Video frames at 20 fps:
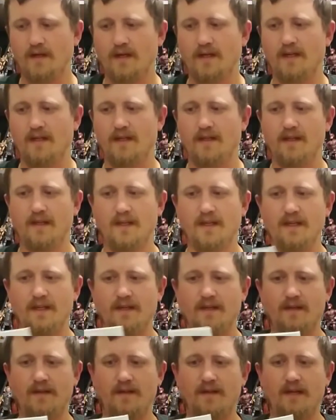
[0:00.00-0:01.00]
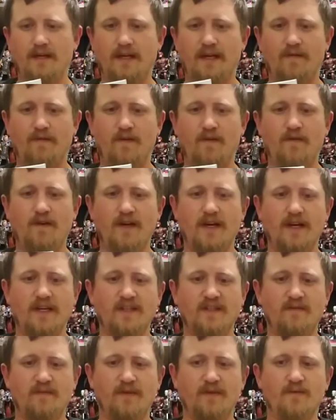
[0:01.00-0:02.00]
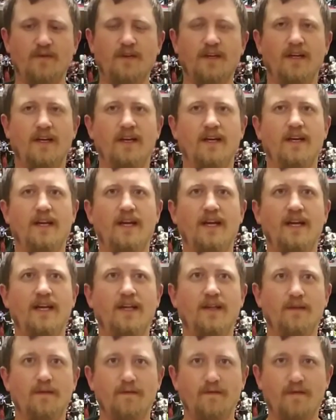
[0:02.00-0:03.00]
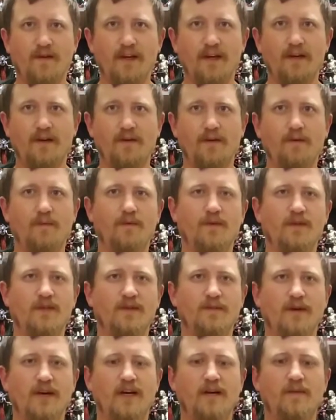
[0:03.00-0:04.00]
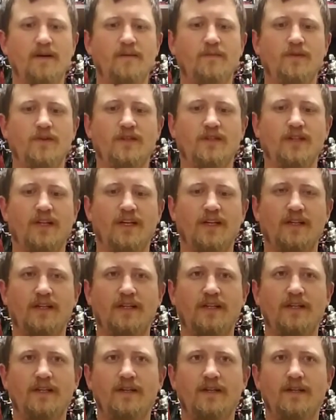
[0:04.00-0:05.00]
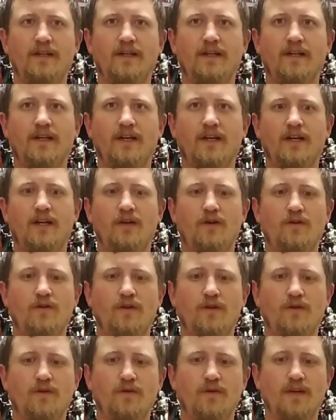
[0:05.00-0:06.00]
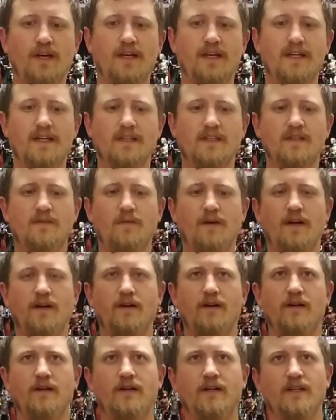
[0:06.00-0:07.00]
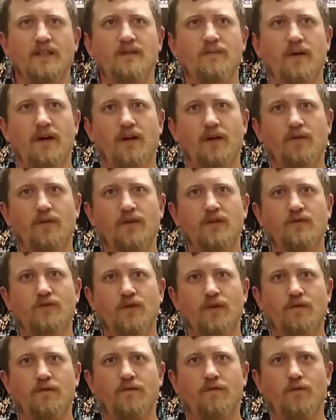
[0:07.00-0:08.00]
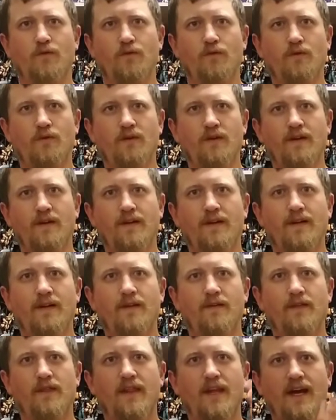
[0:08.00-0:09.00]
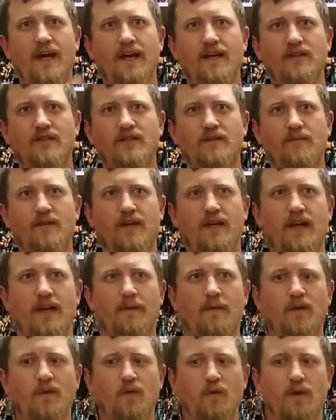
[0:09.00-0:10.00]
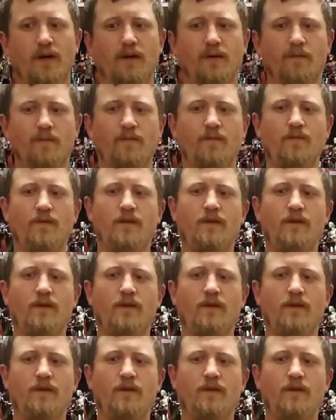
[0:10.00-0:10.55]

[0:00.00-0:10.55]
And then, if you guys have been reading any of the Venom or the Spider-Man books lately, you knew that in Spider uh, Spider Gwen 24 that she became Gwenom.